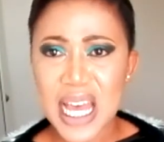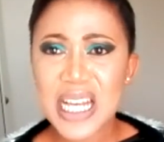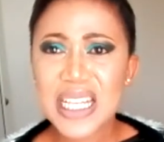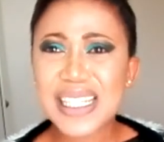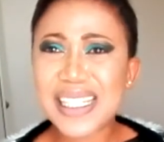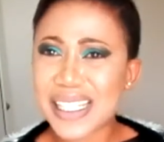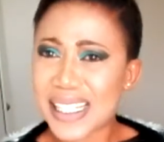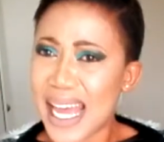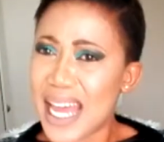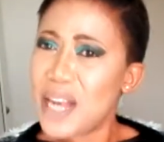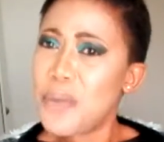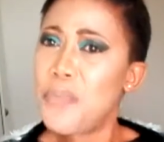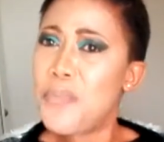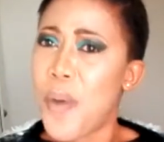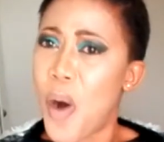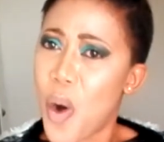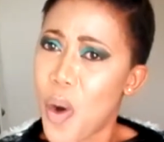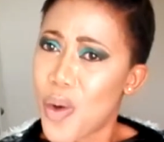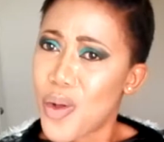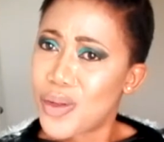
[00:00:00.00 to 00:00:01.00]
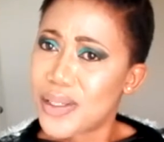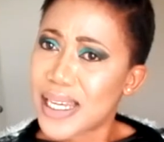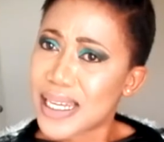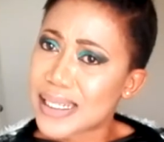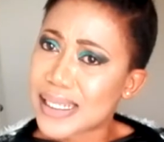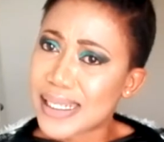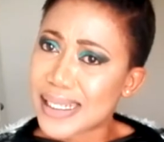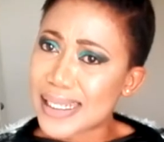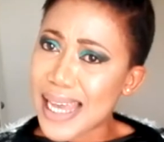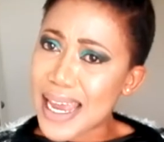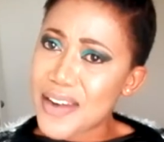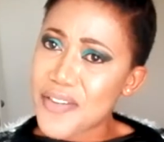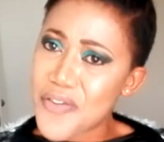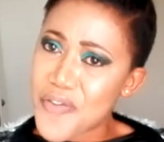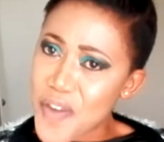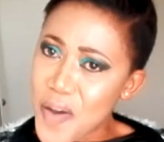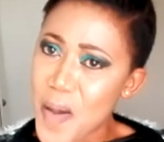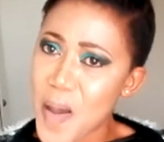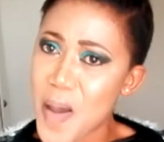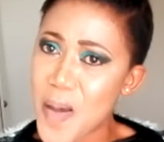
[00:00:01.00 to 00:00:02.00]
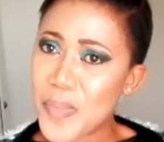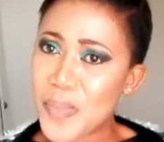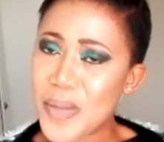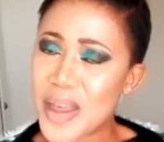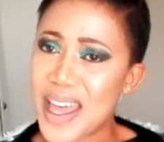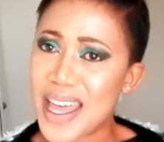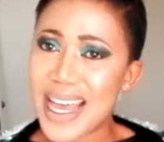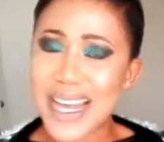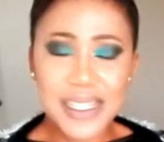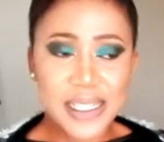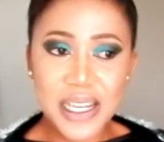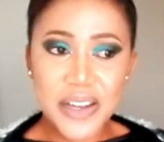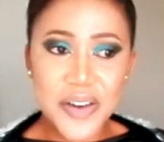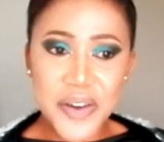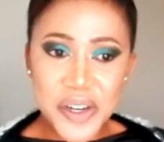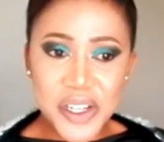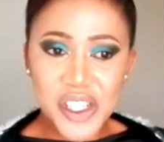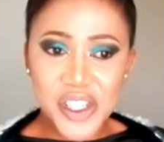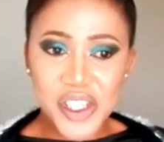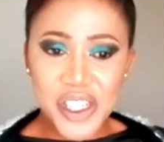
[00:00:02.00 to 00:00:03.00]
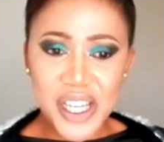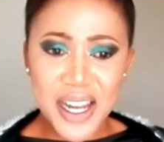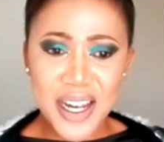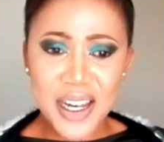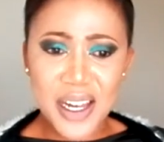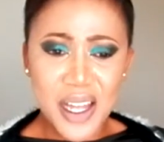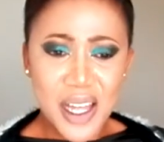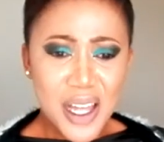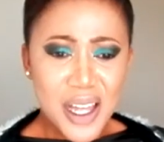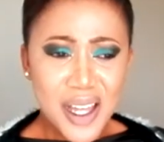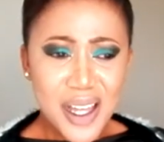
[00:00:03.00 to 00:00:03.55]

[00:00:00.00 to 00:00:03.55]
Stand bold and stand firm. As a Christian,